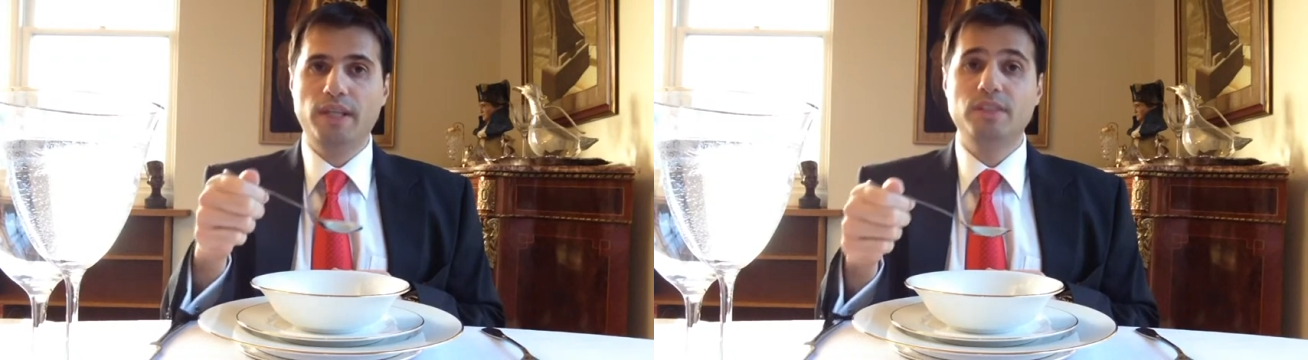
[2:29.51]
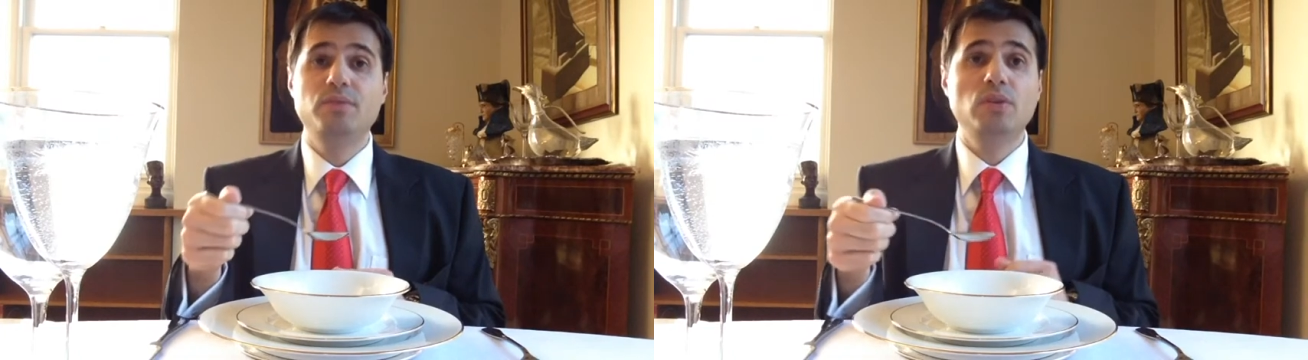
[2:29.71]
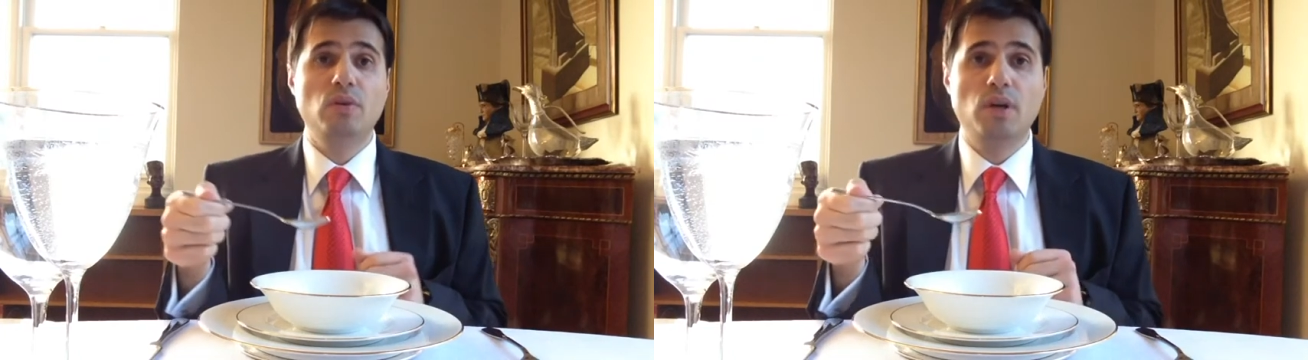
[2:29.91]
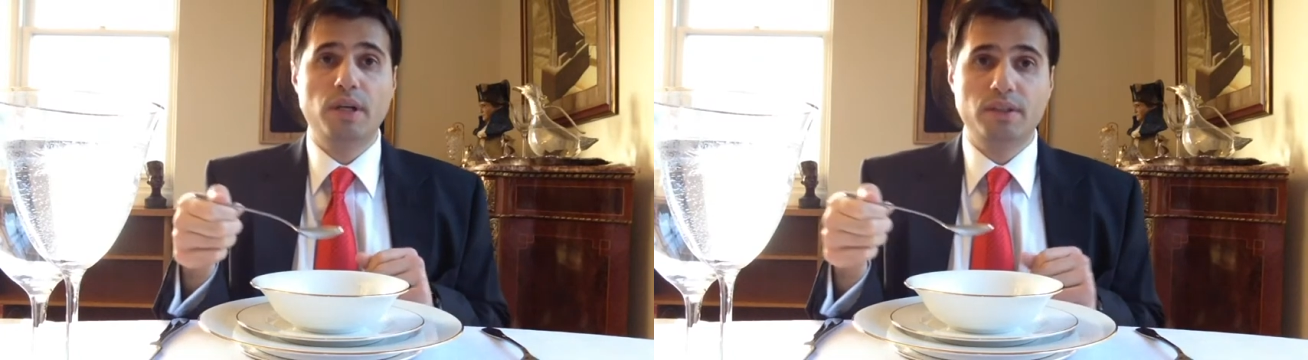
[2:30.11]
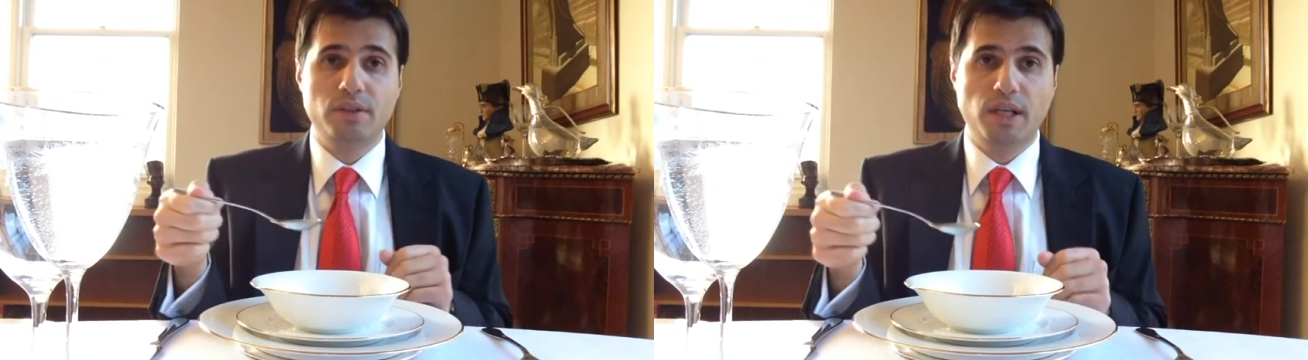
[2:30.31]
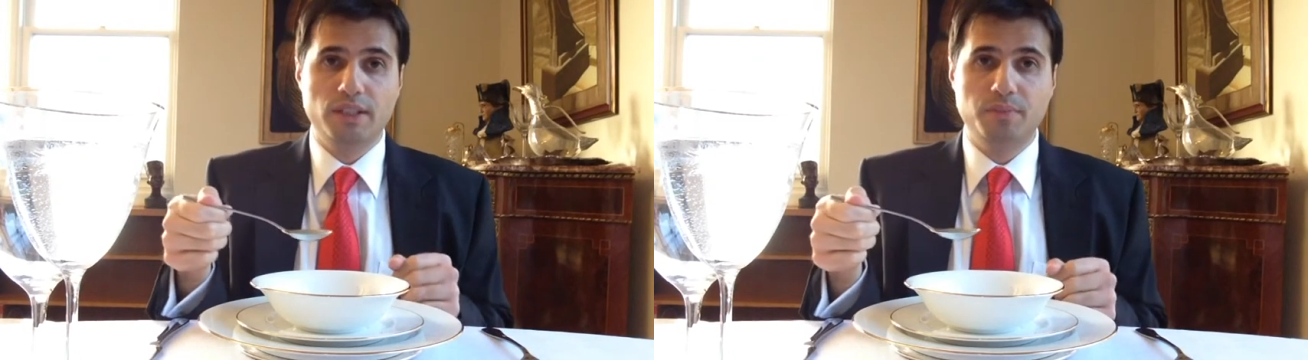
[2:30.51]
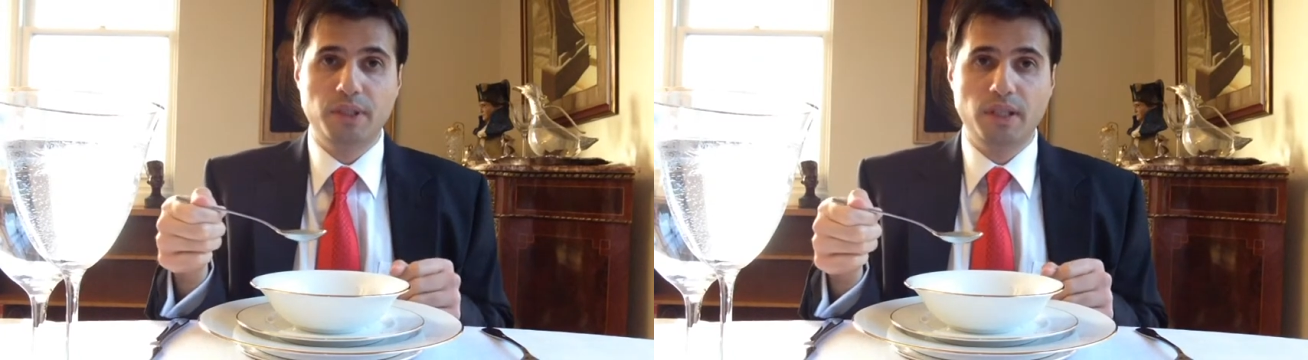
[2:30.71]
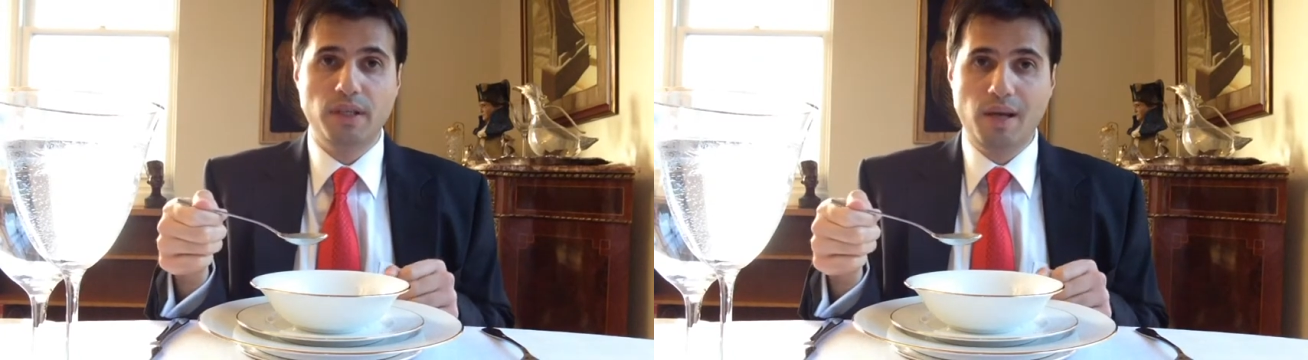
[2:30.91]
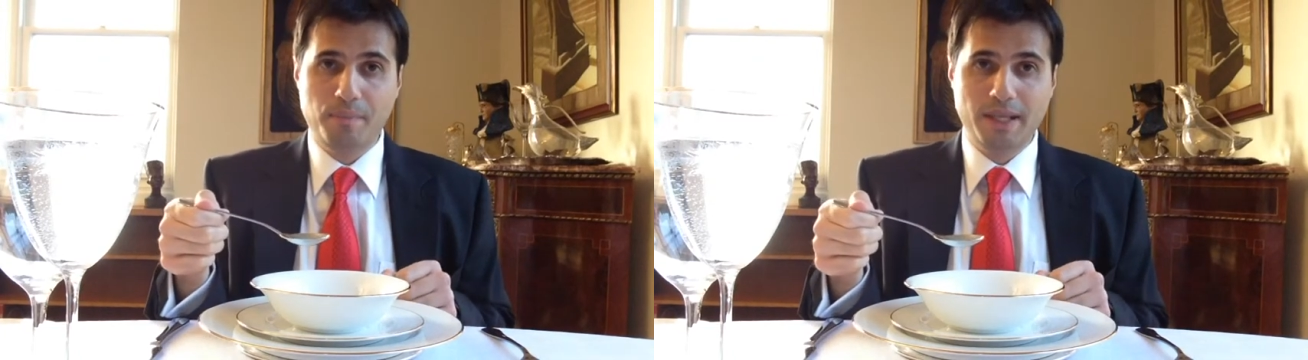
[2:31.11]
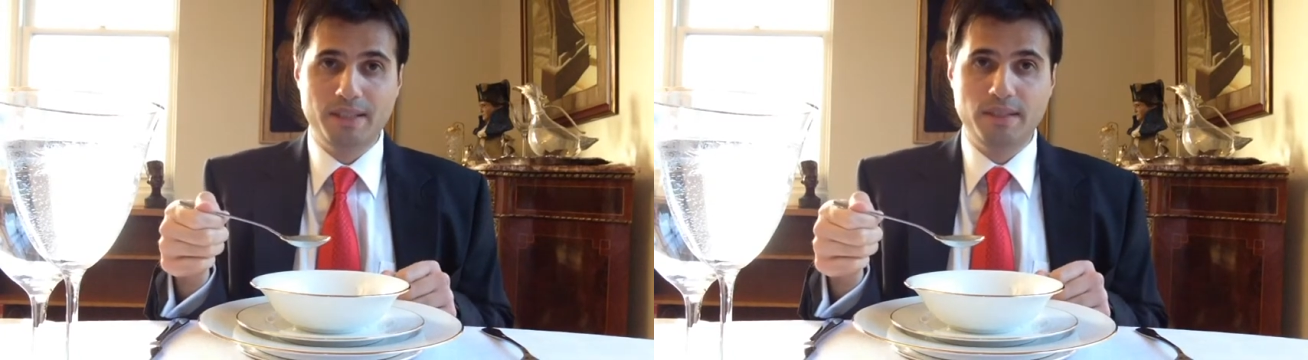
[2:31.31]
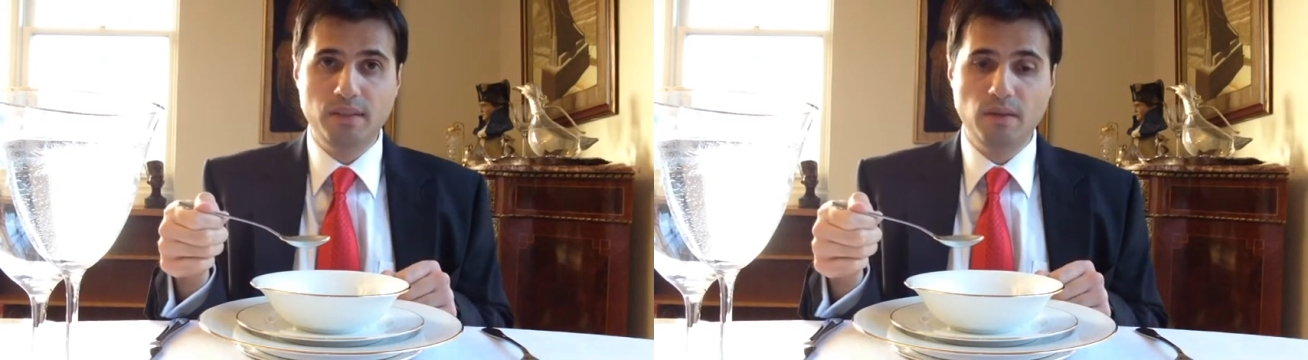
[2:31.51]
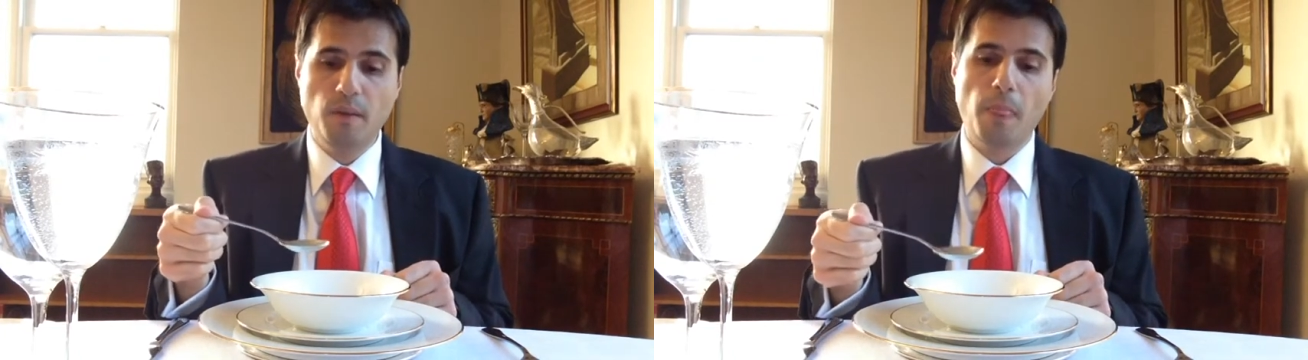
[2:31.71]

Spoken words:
as if you are grasping a pencil.